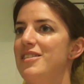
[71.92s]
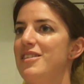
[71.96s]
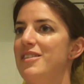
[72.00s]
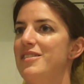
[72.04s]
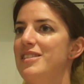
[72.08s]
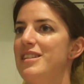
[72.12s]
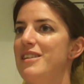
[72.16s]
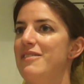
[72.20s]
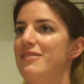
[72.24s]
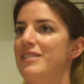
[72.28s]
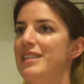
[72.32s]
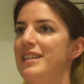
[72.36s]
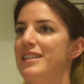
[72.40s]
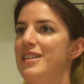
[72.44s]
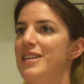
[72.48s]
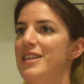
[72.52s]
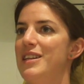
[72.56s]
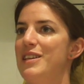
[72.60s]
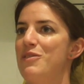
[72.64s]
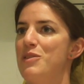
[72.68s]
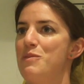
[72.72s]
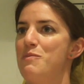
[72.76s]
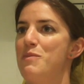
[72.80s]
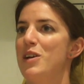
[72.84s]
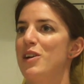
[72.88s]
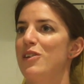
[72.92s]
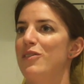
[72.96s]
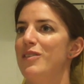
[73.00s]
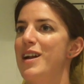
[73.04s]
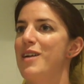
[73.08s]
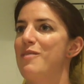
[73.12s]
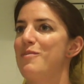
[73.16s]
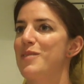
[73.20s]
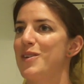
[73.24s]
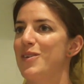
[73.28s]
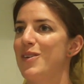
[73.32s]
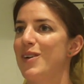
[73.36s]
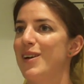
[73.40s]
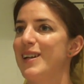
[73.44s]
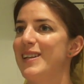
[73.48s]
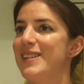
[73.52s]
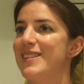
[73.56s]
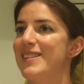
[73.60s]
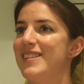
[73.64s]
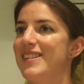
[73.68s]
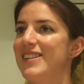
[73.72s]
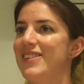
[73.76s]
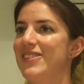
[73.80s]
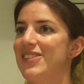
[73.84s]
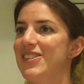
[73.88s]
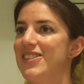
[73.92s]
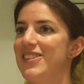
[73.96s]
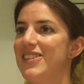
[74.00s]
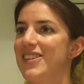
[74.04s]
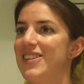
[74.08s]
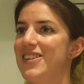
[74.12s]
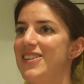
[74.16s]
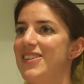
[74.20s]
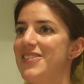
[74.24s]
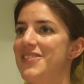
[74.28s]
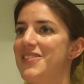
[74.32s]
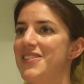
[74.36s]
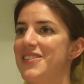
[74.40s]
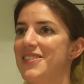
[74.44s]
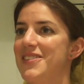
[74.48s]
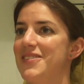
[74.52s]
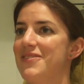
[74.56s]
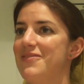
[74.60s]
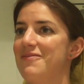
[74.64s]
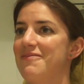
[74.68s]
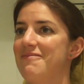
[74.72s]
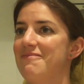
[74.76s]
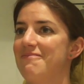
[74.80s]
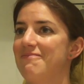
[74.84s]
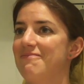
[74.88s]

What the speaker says: So definitely, you don't want to muck around with your eyes, so you want to look after them.